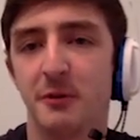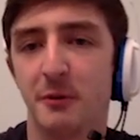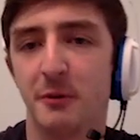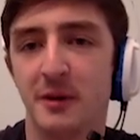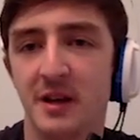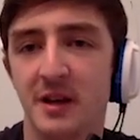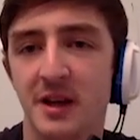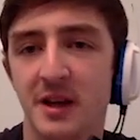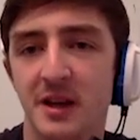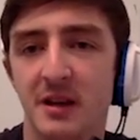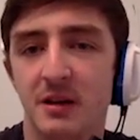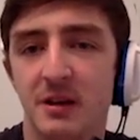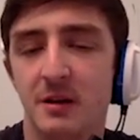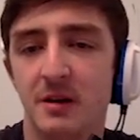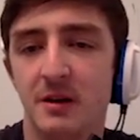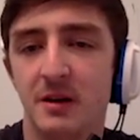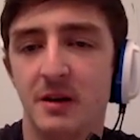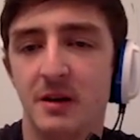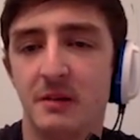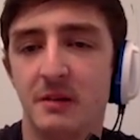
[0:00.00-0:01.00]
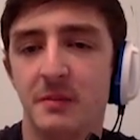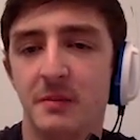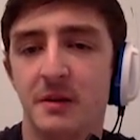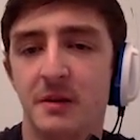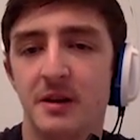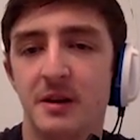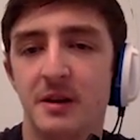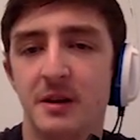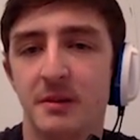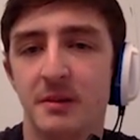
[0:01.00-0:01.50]
really.
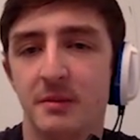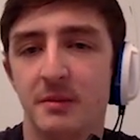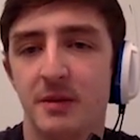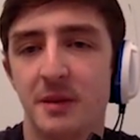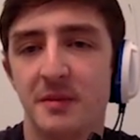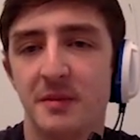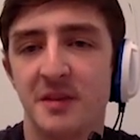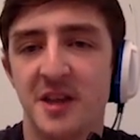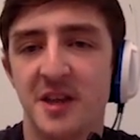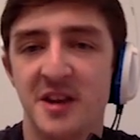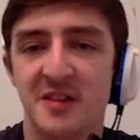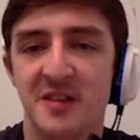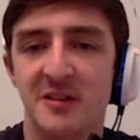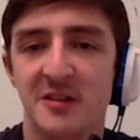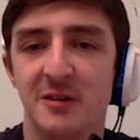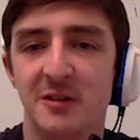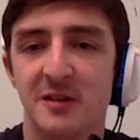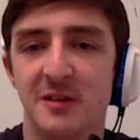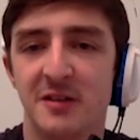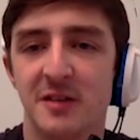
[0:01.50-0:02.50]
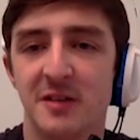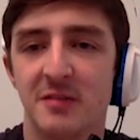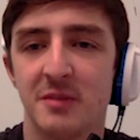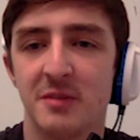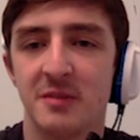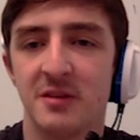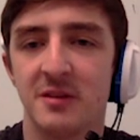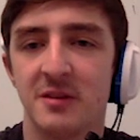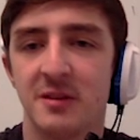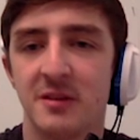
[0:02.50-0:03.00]
Perhaps needed to look after the
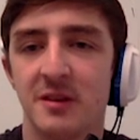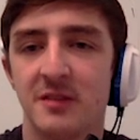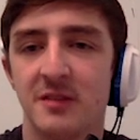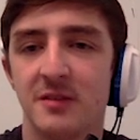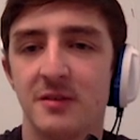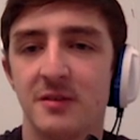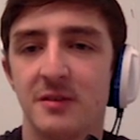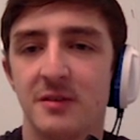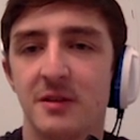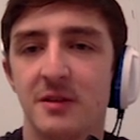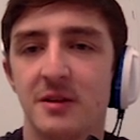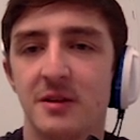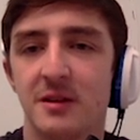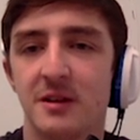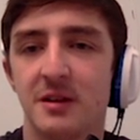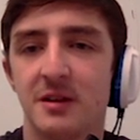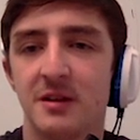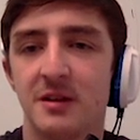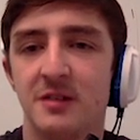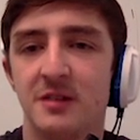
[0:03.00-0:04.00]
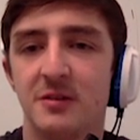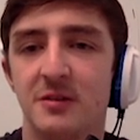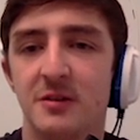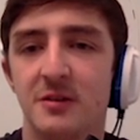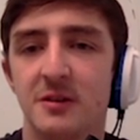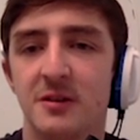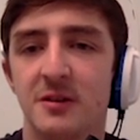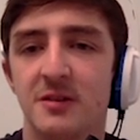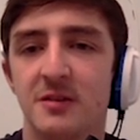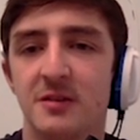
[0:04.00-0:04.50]
Whimsicott after all, the
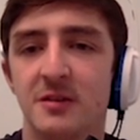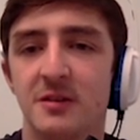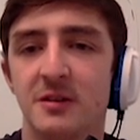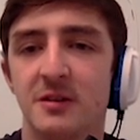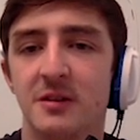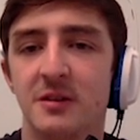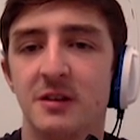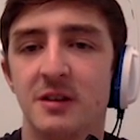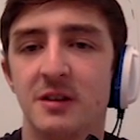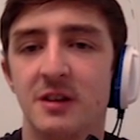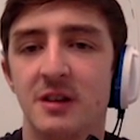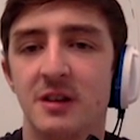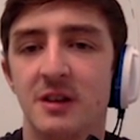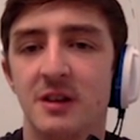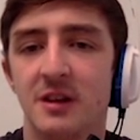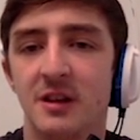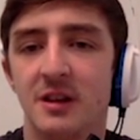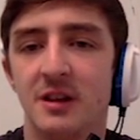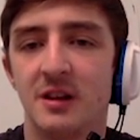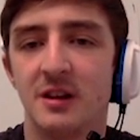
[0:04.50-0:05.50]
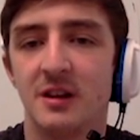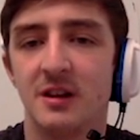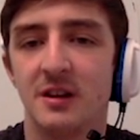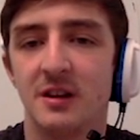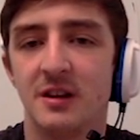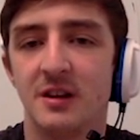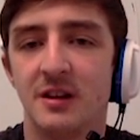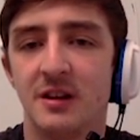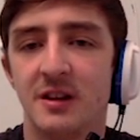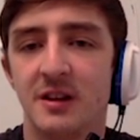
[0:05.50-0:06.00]
Dugong after all.
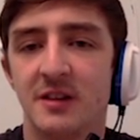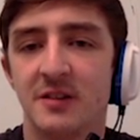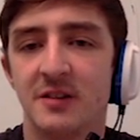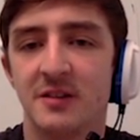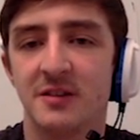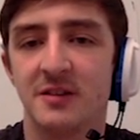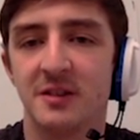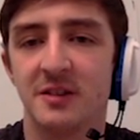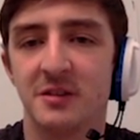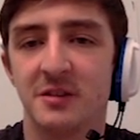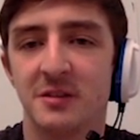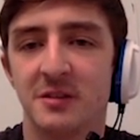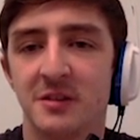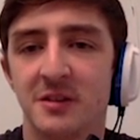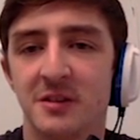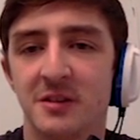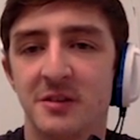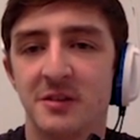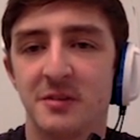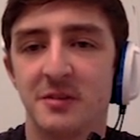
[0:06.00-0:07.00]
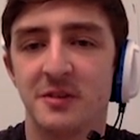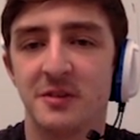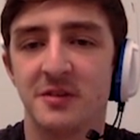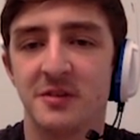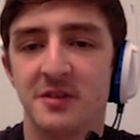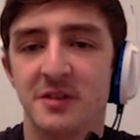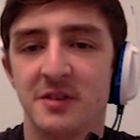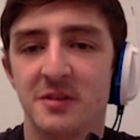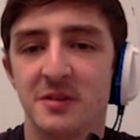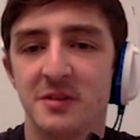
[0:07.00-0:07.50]
Skuntank comes in, those poison
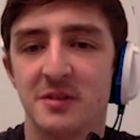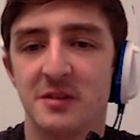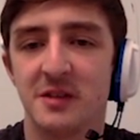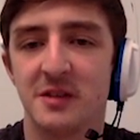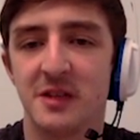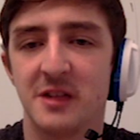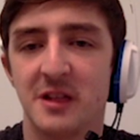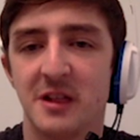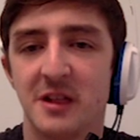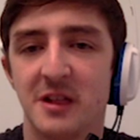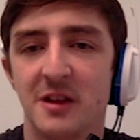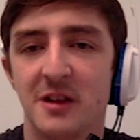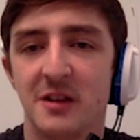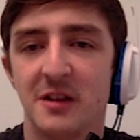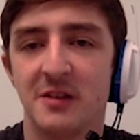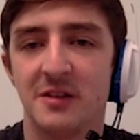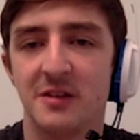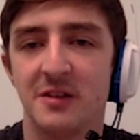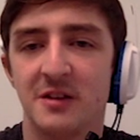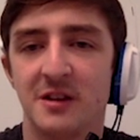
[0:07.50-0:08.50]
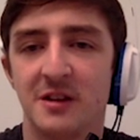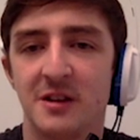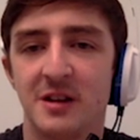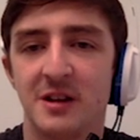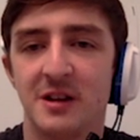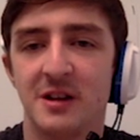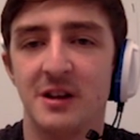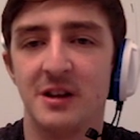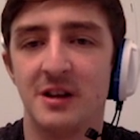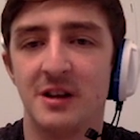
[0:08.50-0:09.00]
jabs are doing a lot.
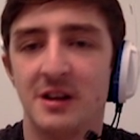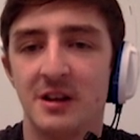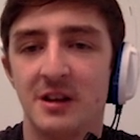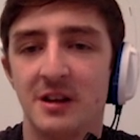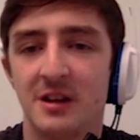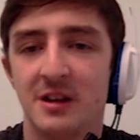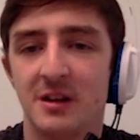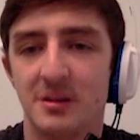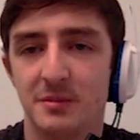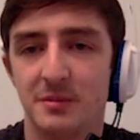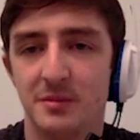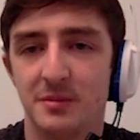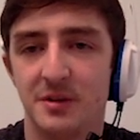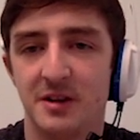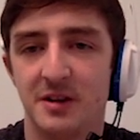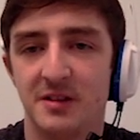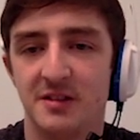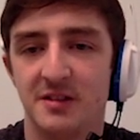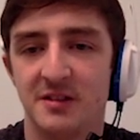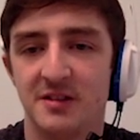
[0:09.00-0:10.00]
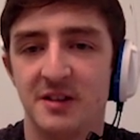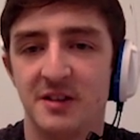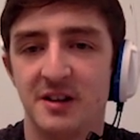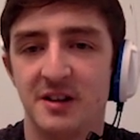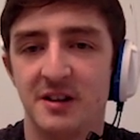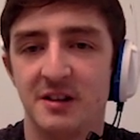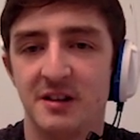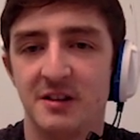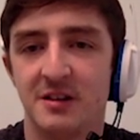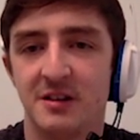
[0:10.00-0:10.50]
But as I
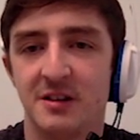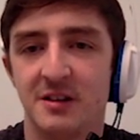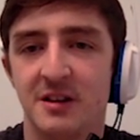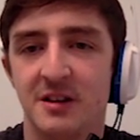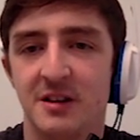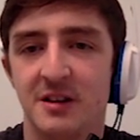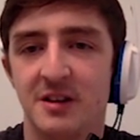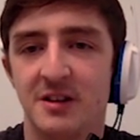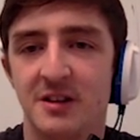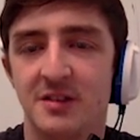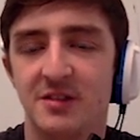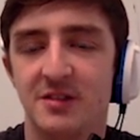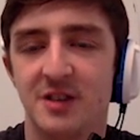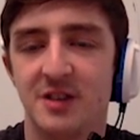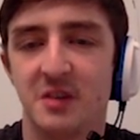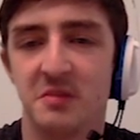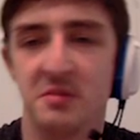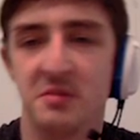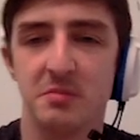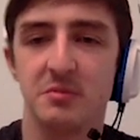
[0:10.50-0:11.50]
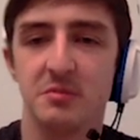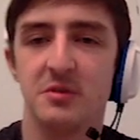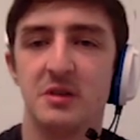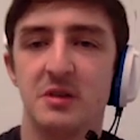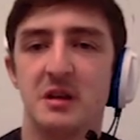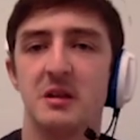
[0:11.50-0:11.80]
say, Charms are doing a